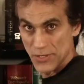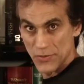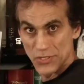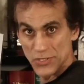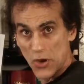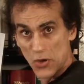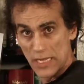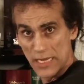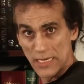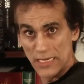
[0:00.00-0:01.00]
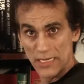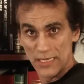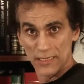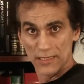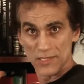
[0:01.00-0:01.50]
So the solar
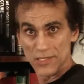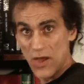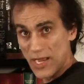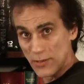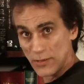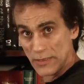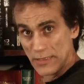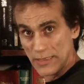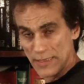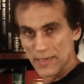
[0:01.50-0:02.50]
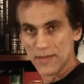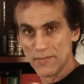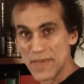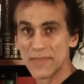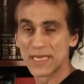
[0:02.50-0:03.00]
cycle
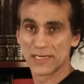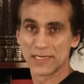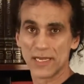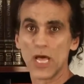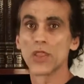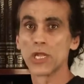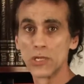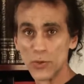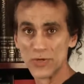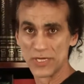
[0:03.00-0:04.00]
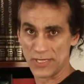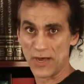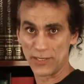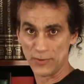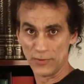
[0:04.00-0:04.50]
mimics the lunar
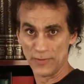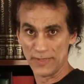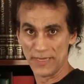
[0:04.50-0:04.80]
cycle.